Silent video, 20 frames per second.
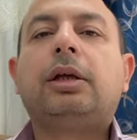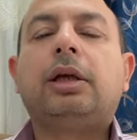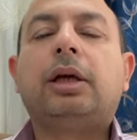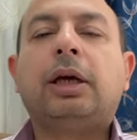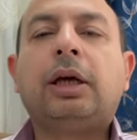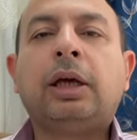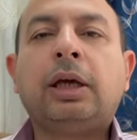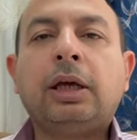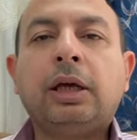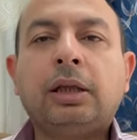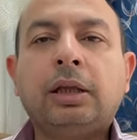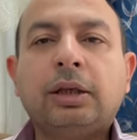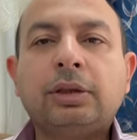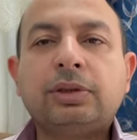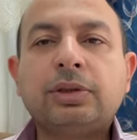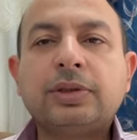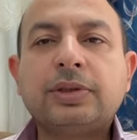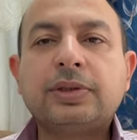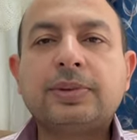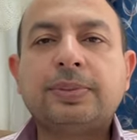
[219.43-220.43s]
English
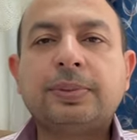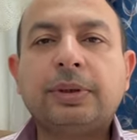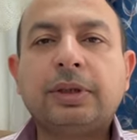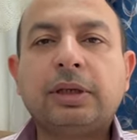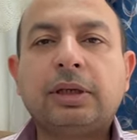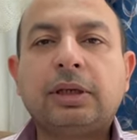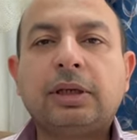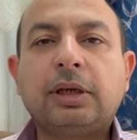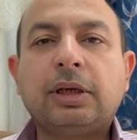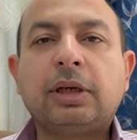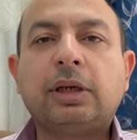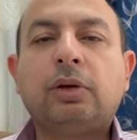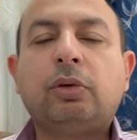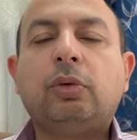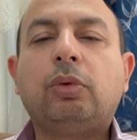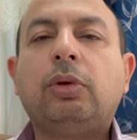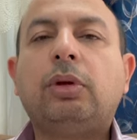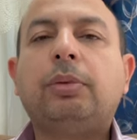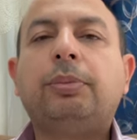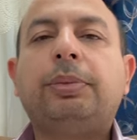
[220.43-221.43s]
speaking
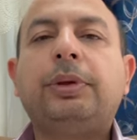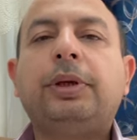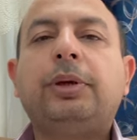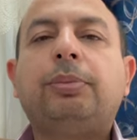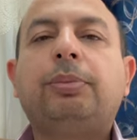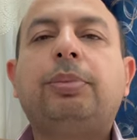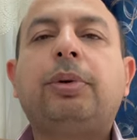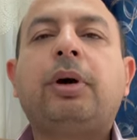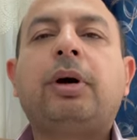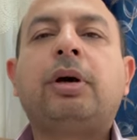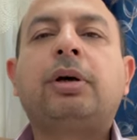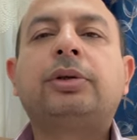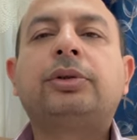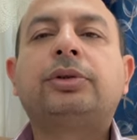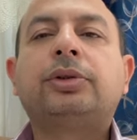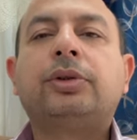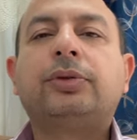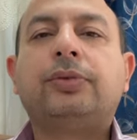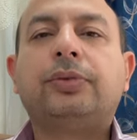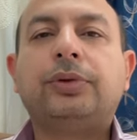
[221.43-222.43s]
will be part
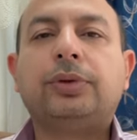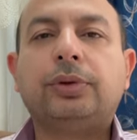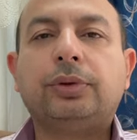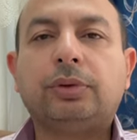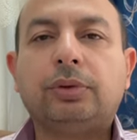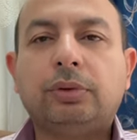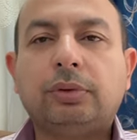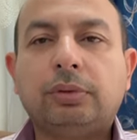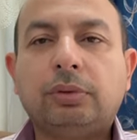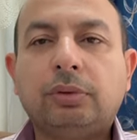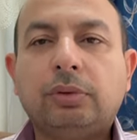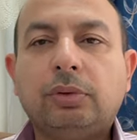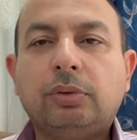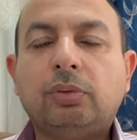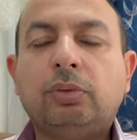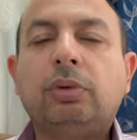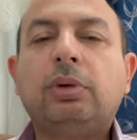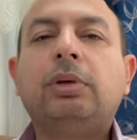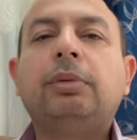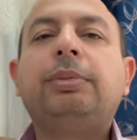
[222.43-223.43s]
of you,
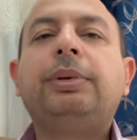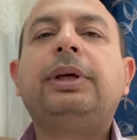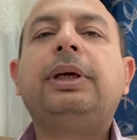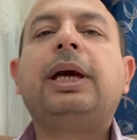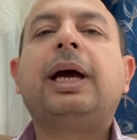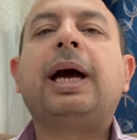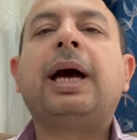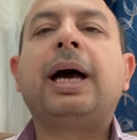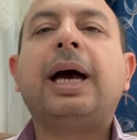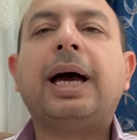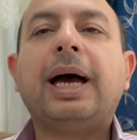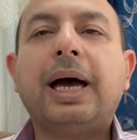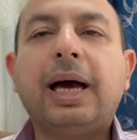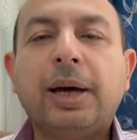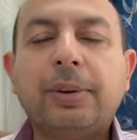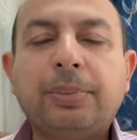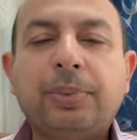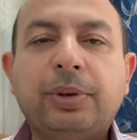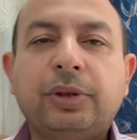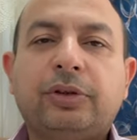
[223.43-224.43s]
will be a
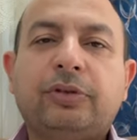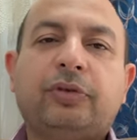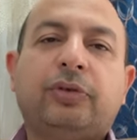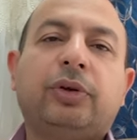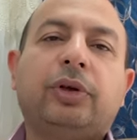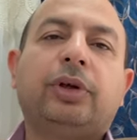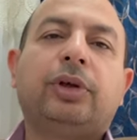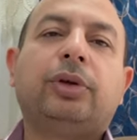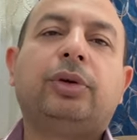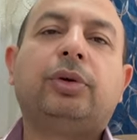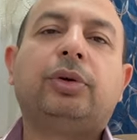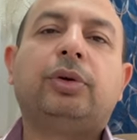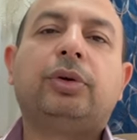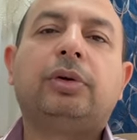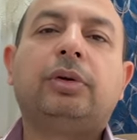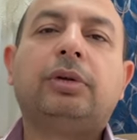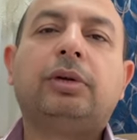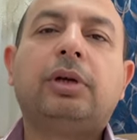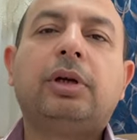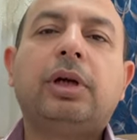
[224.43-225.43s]
habit for you.
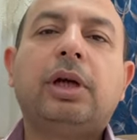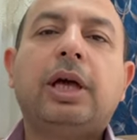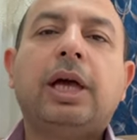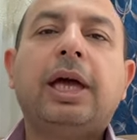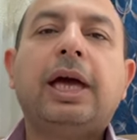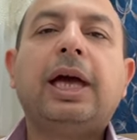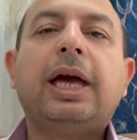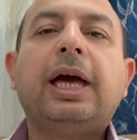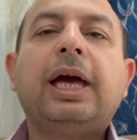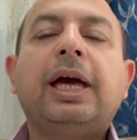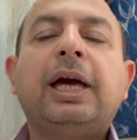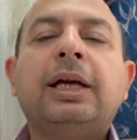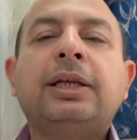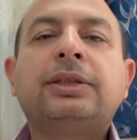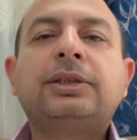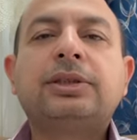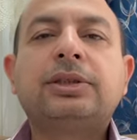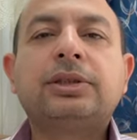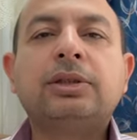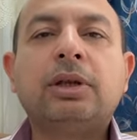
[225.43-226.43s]

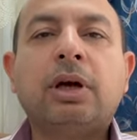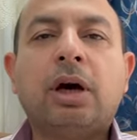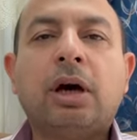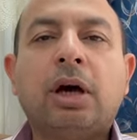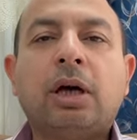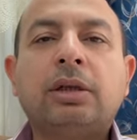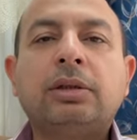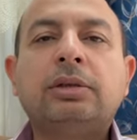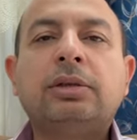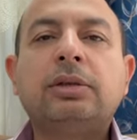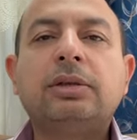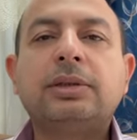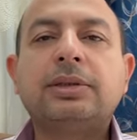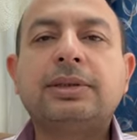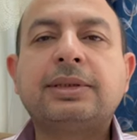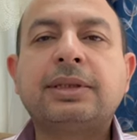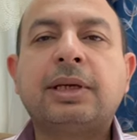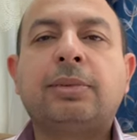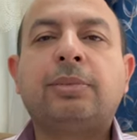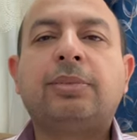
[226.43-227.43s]
It's not
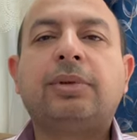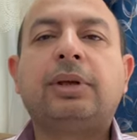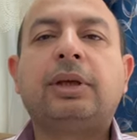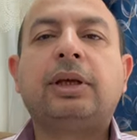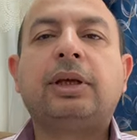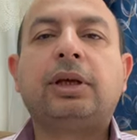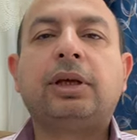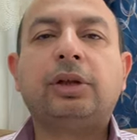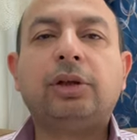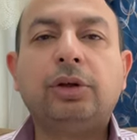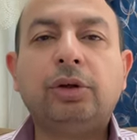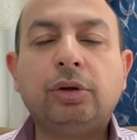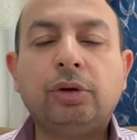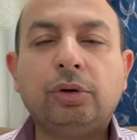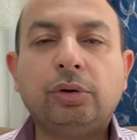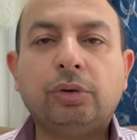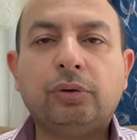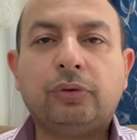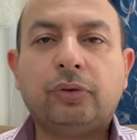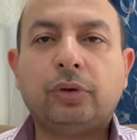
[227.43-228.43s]
something
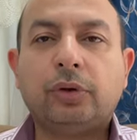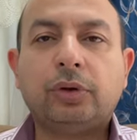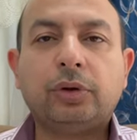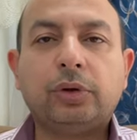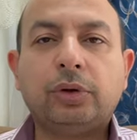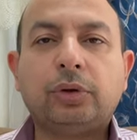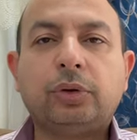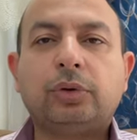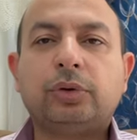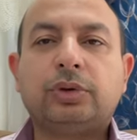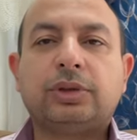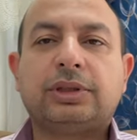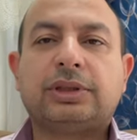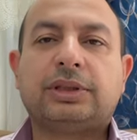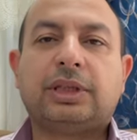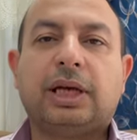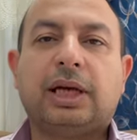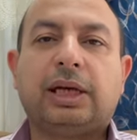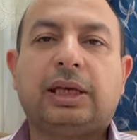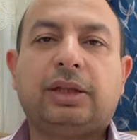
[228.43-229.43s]
new for you, just
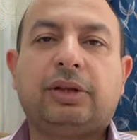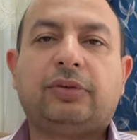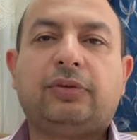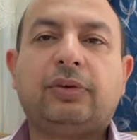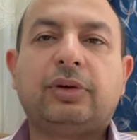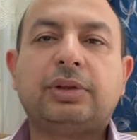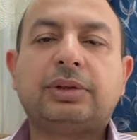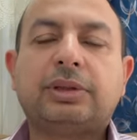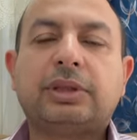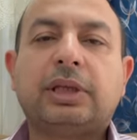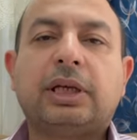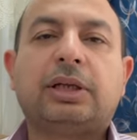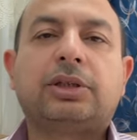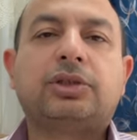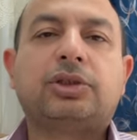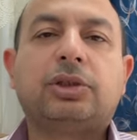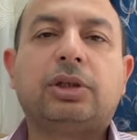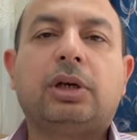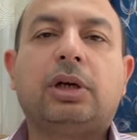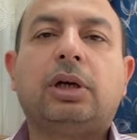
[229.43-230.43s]
like the first
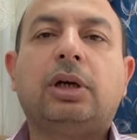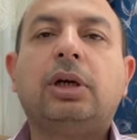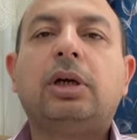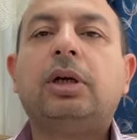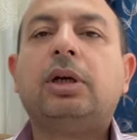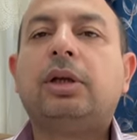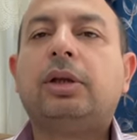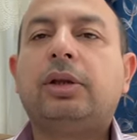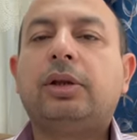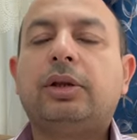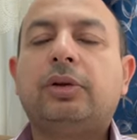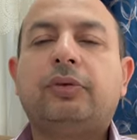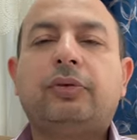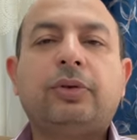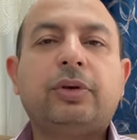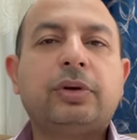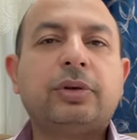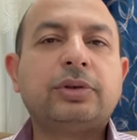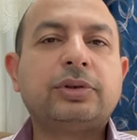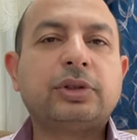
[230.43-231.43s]
lecture, the
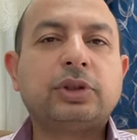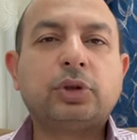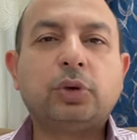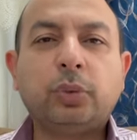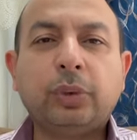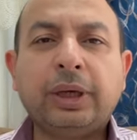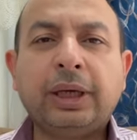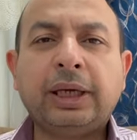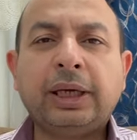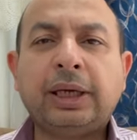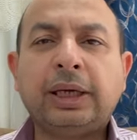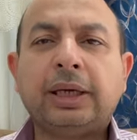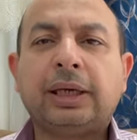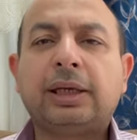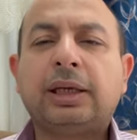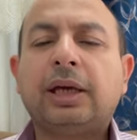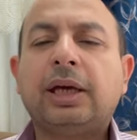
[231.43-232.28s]
first week.